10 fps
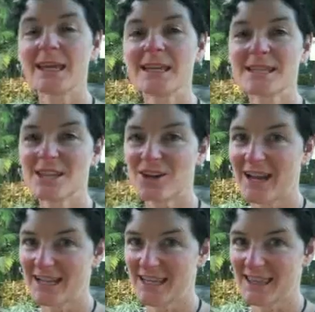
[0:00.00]
is there
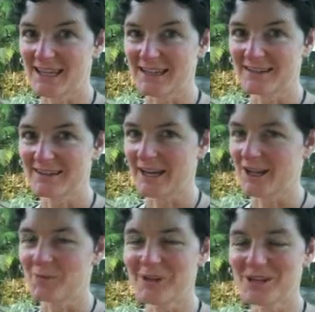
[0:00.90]
anything, and
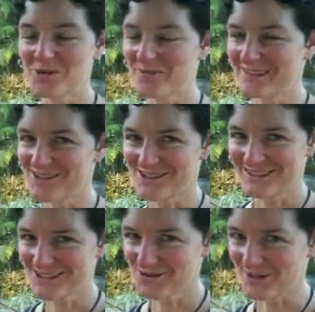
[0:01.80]
I'll make you a bet there's at
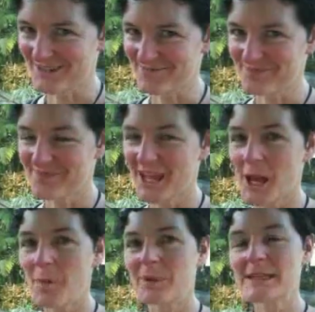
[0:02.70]
least one,
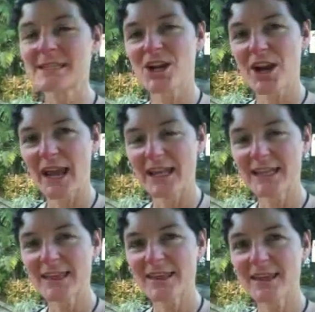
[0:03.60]
but is there
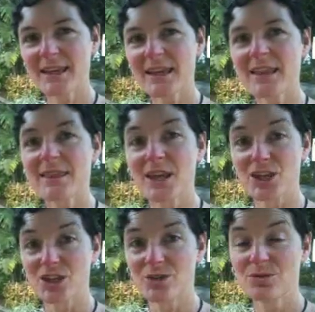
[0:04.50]
anything
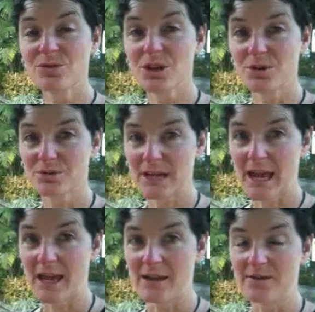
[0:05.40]
that you don't
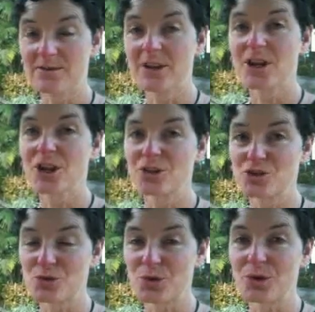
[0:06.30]
have
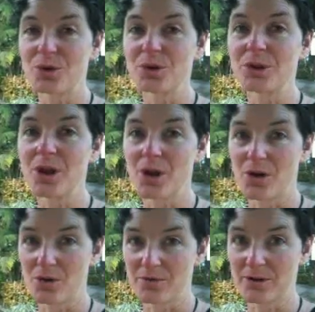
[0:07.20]
control
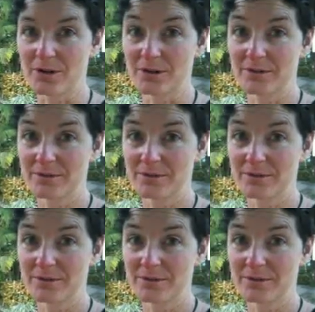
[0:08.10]
over?